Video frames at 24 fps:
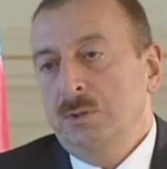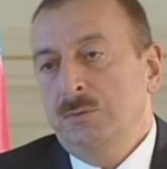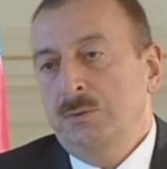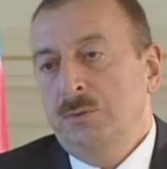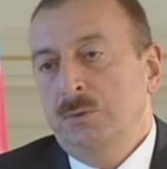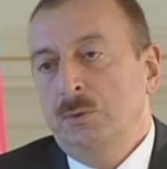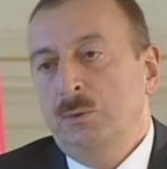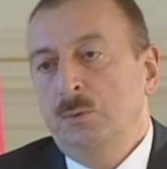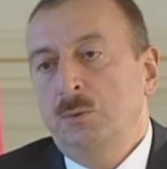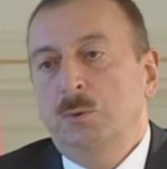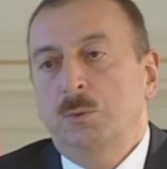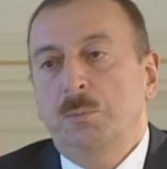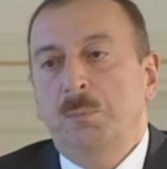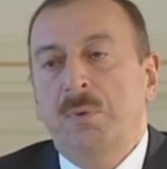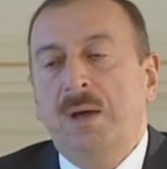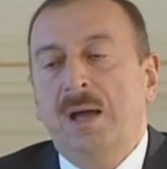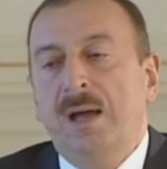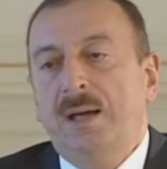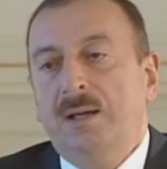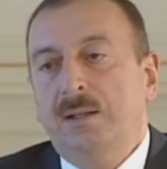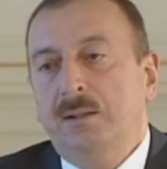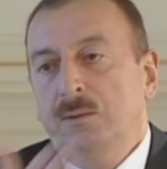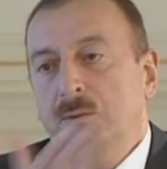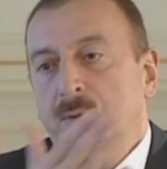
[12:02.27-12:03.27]
If you look
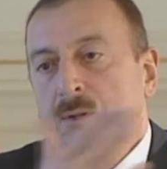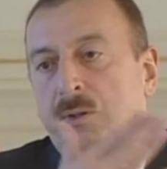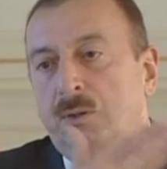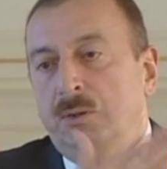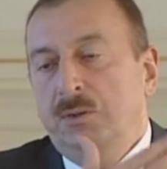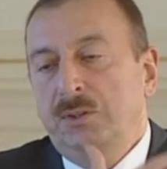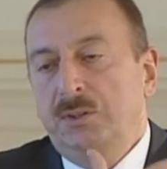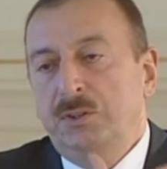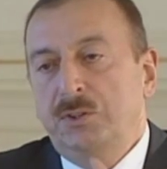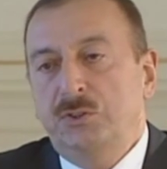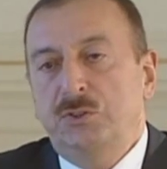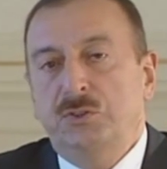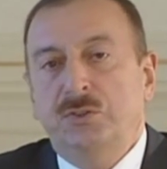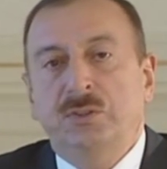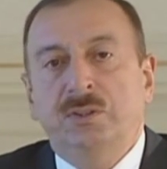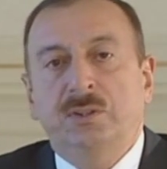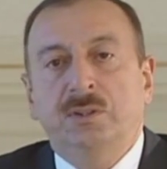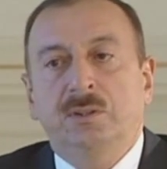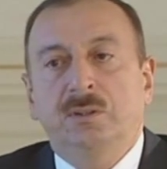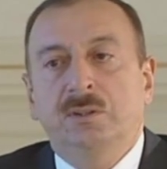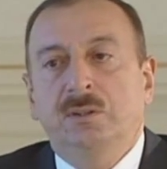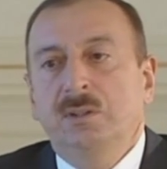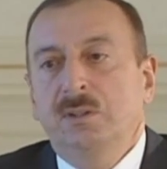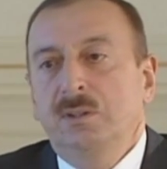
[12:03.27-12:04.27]
back to our
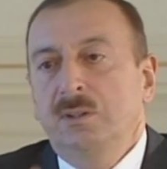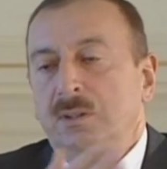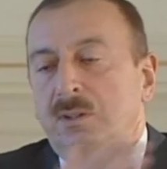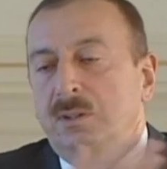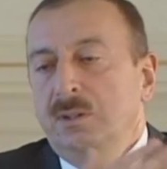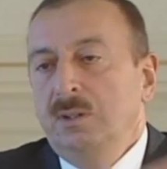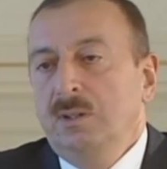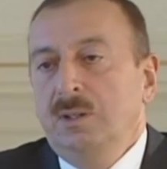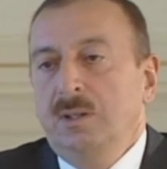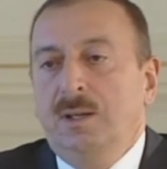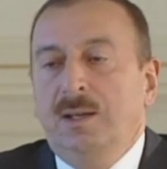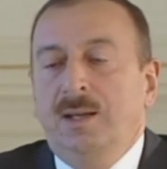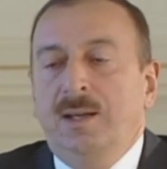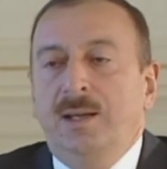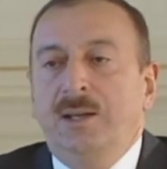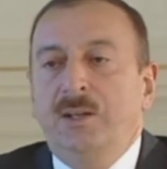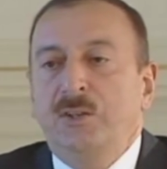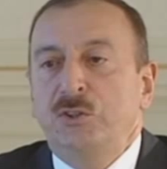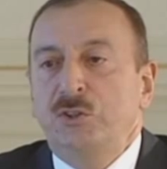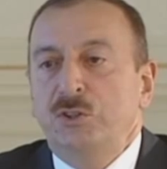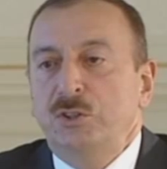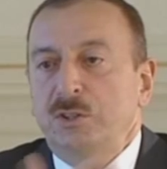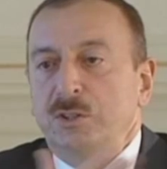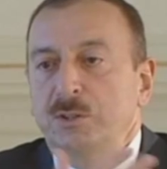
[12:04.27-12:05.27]
history in
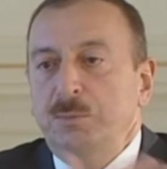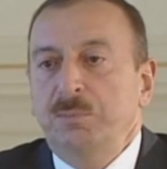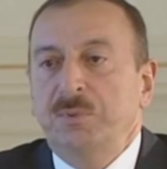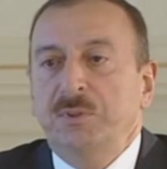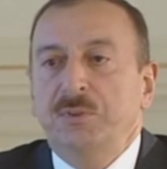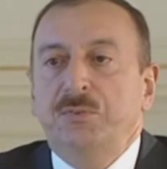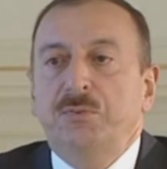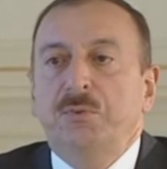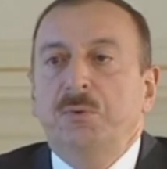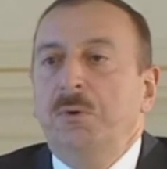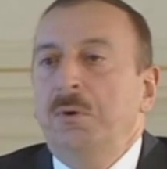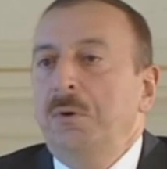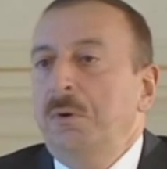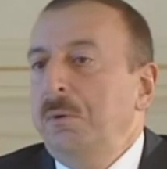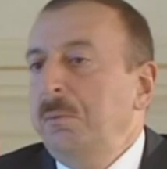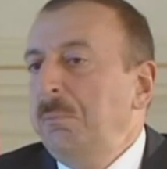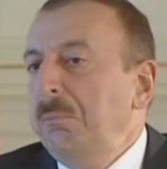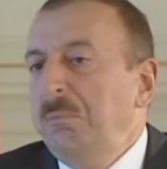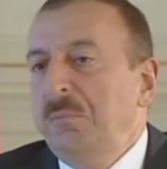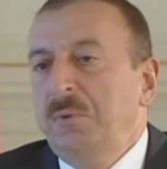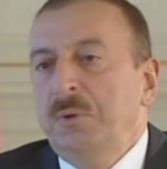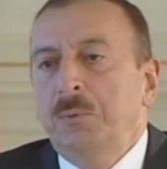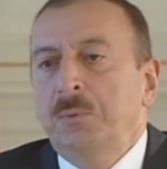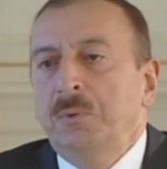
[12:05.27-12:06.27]
ages before,
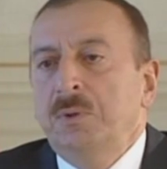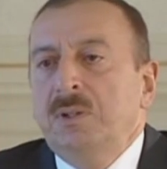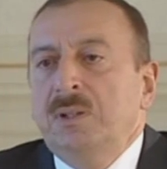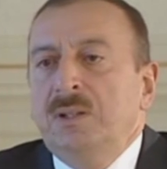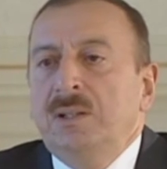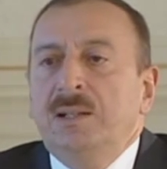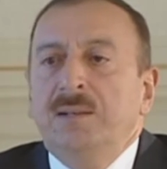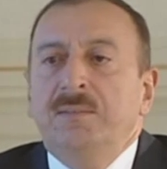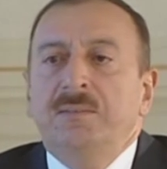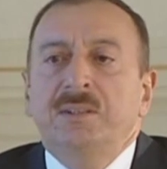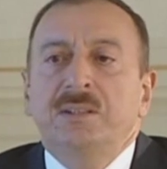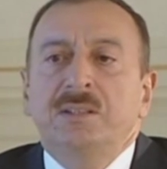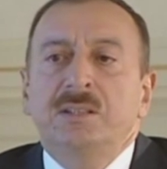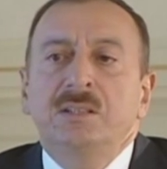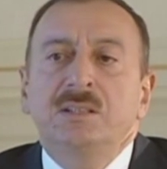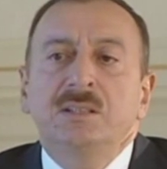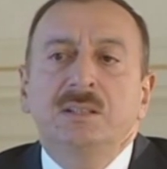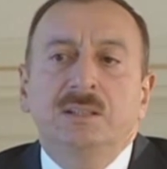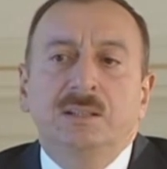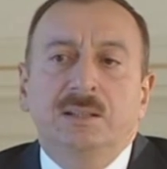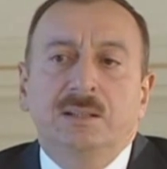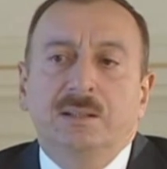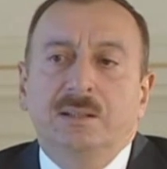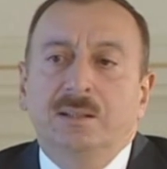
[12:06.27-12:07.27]
you will never
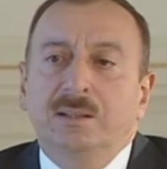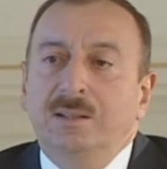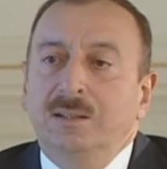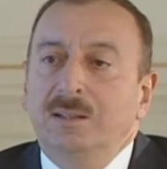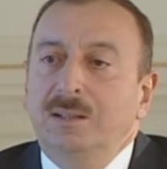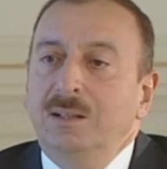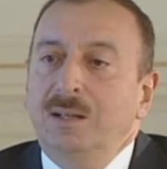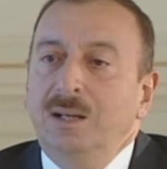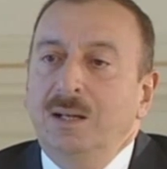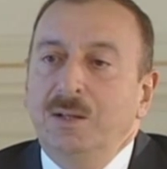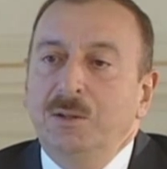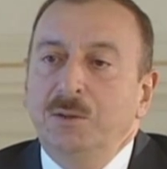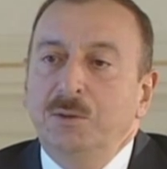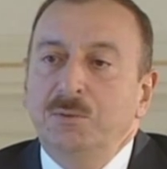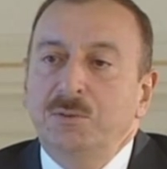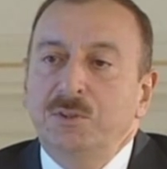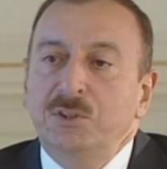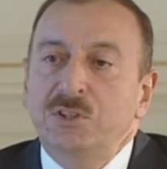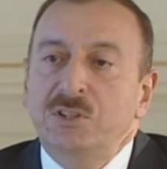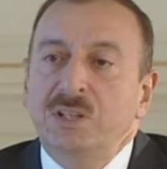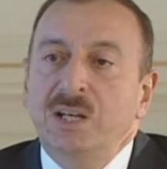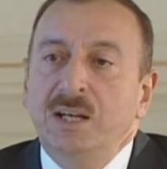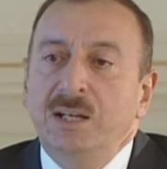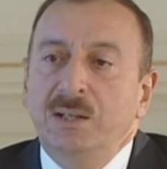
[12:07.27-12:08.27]
see any kind of a
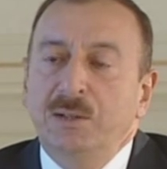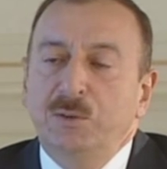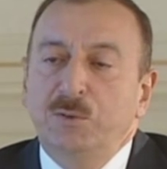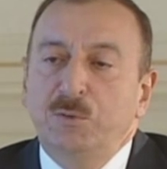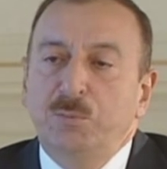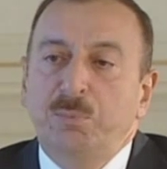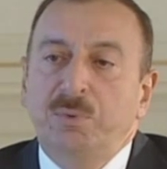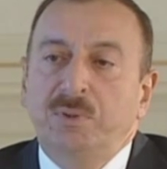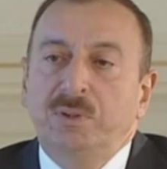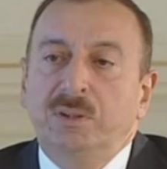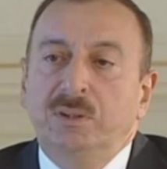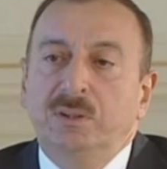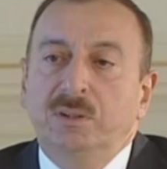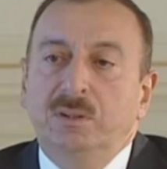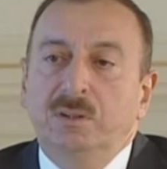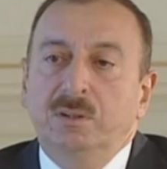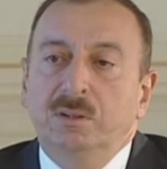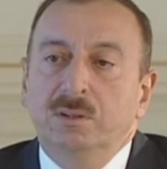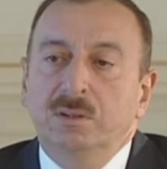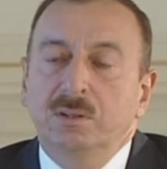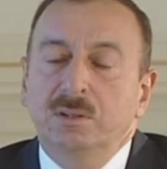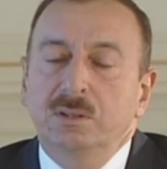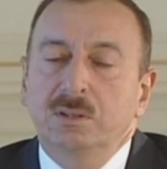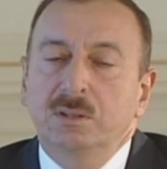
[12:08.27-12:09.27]
sign of
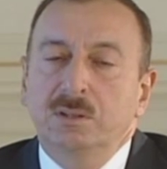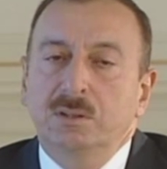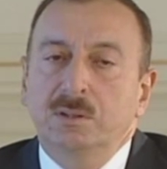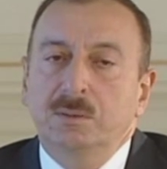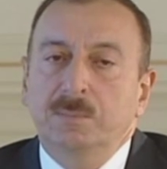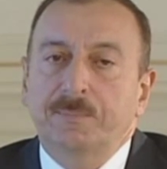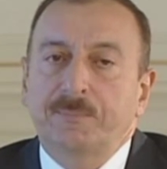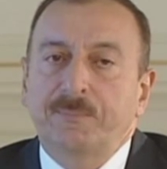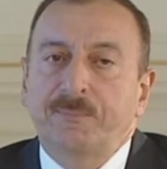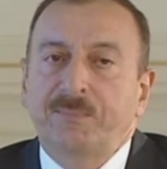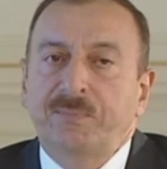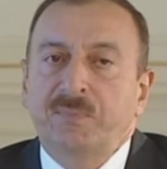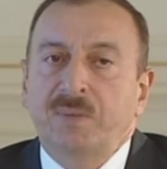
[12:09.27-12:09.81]
political system.